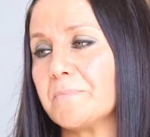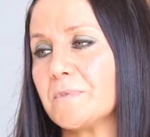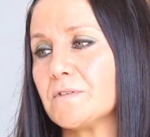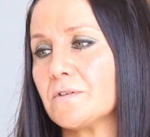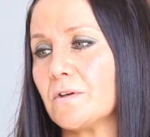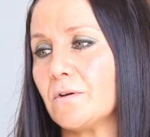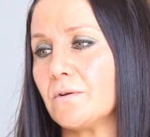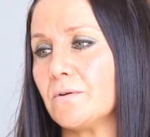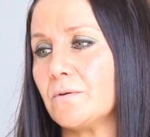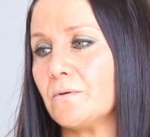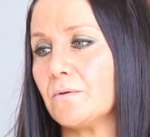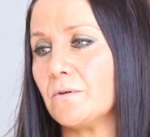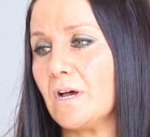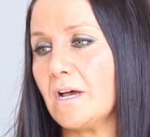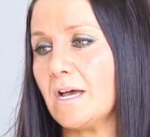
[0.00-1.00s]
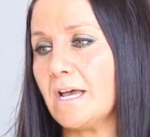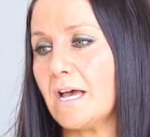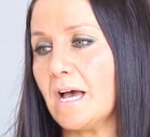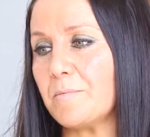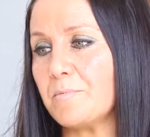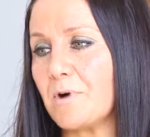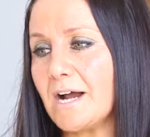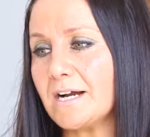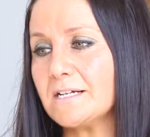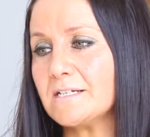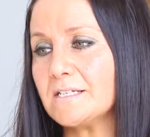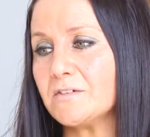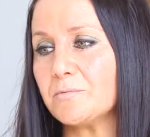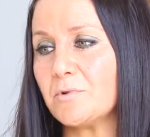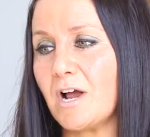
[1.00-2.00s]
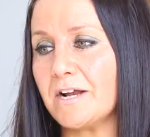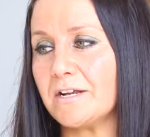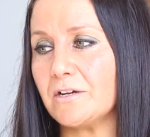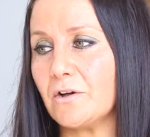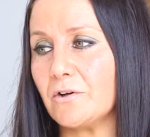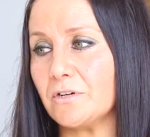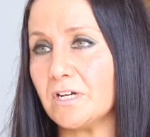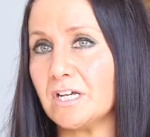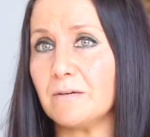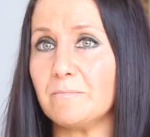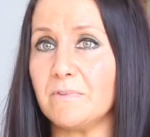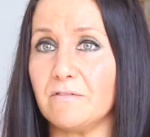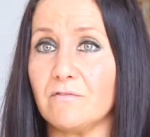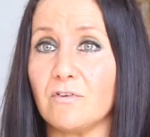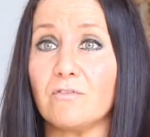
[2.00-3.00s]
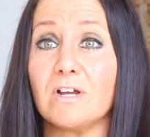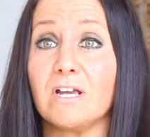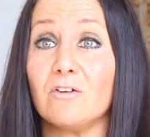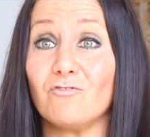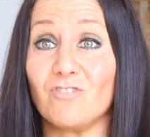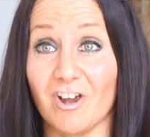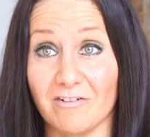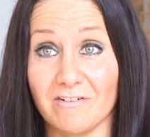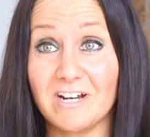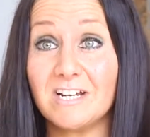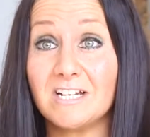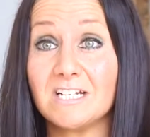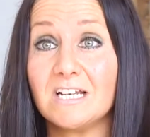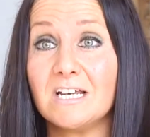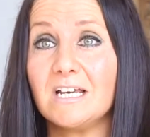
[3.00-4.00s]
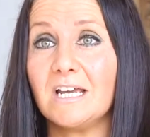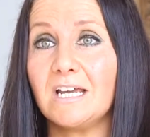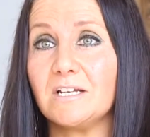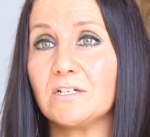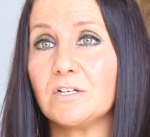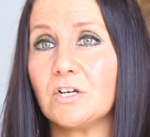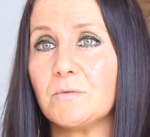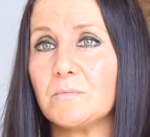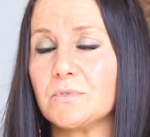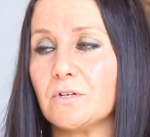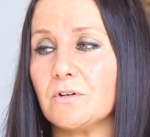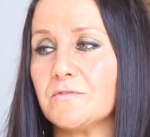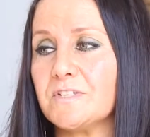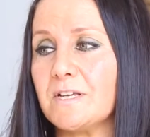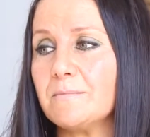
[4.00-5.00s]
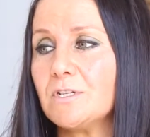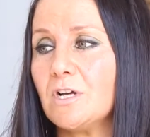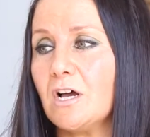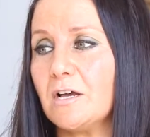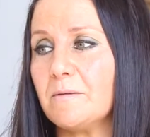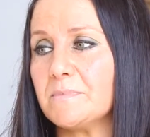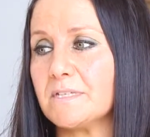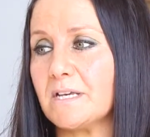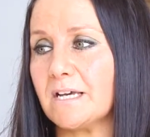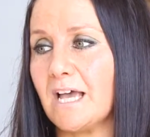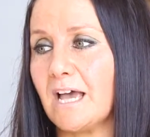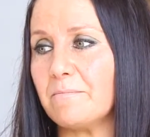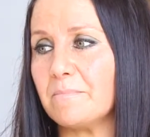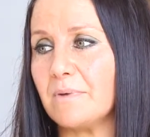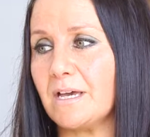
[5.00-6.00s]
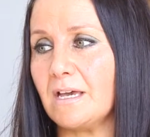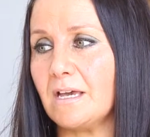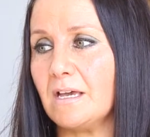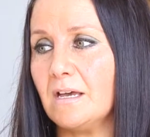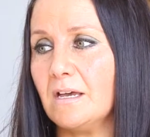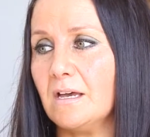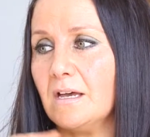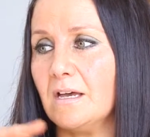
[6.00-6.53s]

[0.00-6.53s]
So a practice of Prana Yoga can be very varied in terms of sometimes it can be,